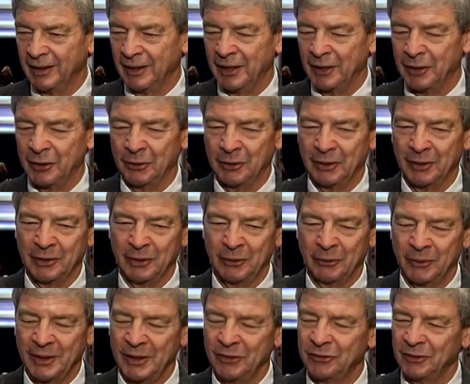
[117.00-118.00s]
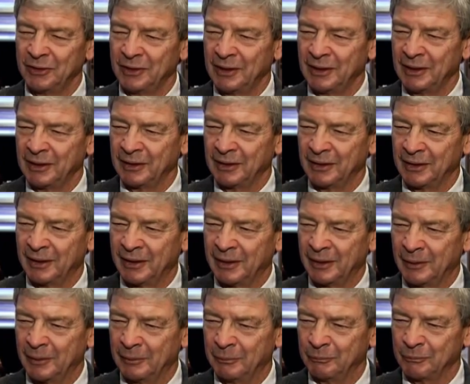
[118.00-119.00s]
And the reasoning
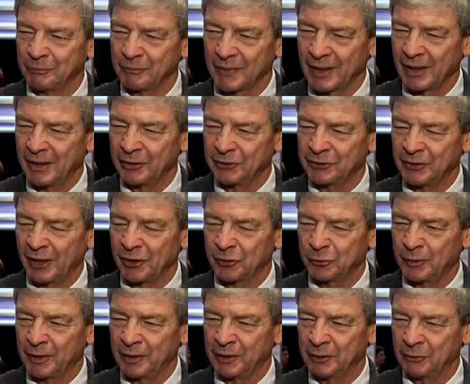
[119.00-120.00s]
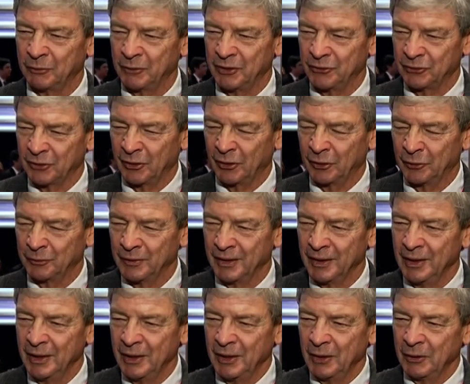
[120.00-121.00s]
assessment result
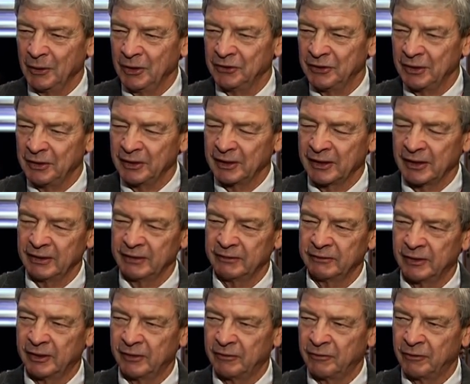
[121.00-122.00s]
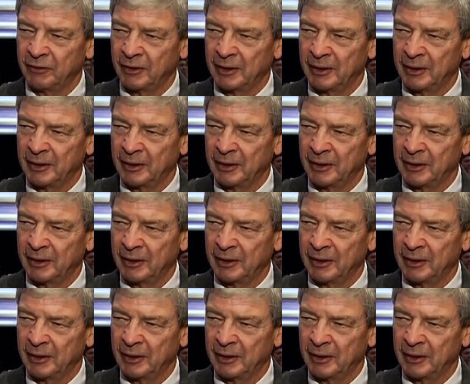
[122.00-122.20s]
is indicative of